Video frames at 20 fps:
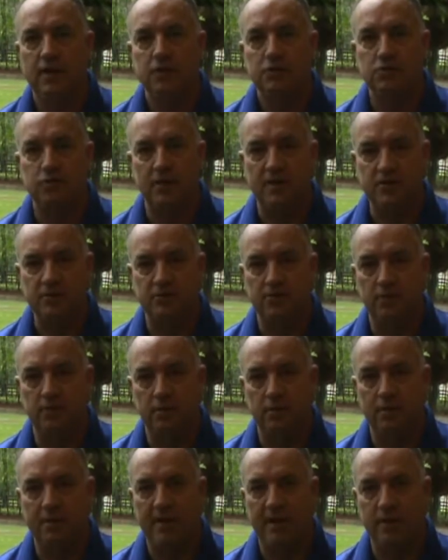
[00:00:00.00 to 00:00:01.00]

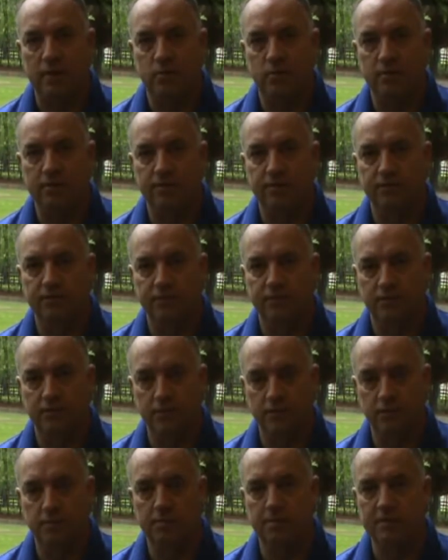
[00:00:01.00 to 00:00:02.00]
transferring power
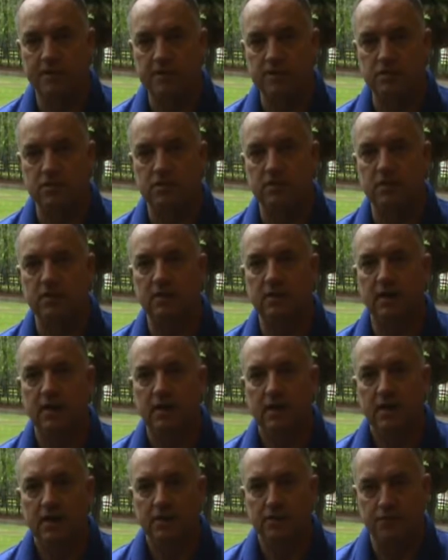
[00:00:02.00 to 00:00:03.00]
through the piston,
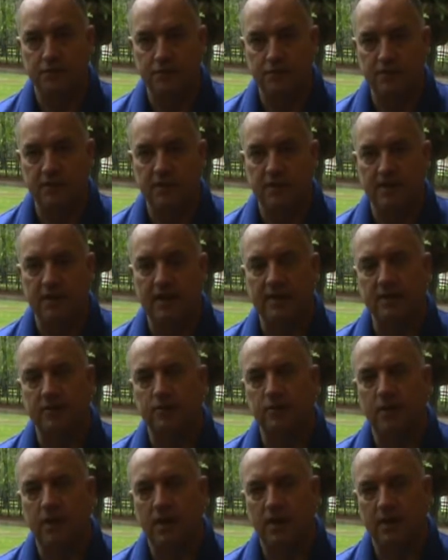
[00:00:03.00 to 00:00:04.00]
through the connecting
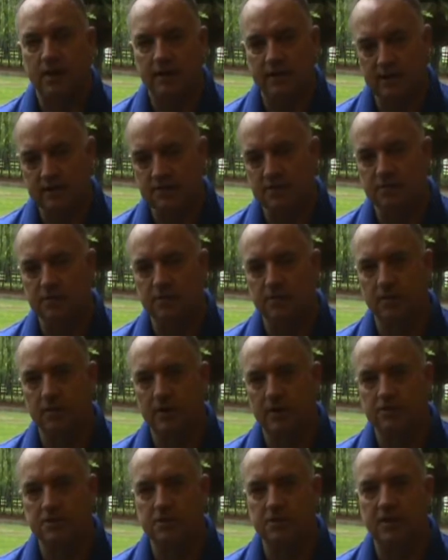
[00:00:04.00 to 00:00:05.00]
rod, into the
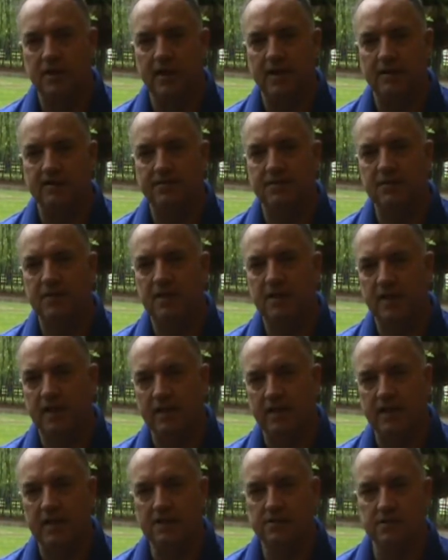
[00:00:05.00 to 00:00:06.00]
crankshaft,
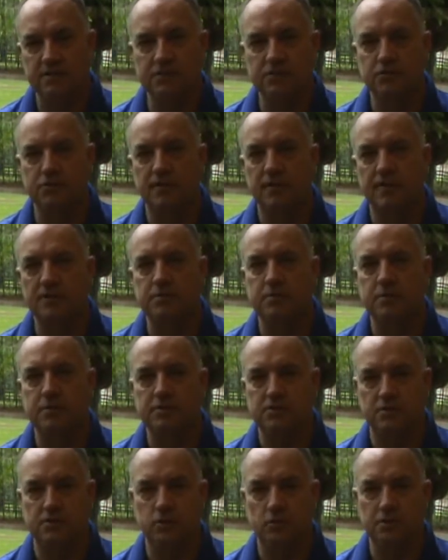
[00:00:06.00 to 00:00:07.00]
and into the
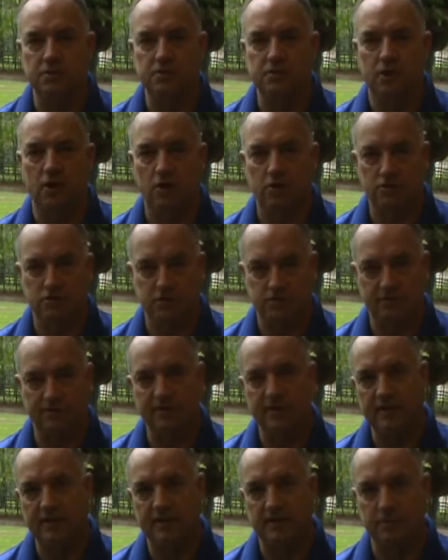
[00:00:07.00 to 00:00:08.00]
transmission, which causes the
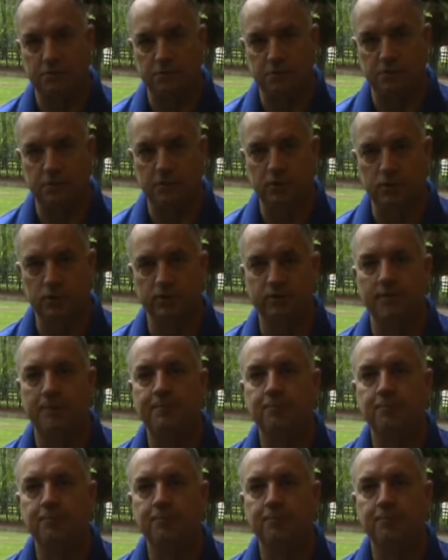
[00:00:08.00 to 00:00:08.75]
vehicle to move.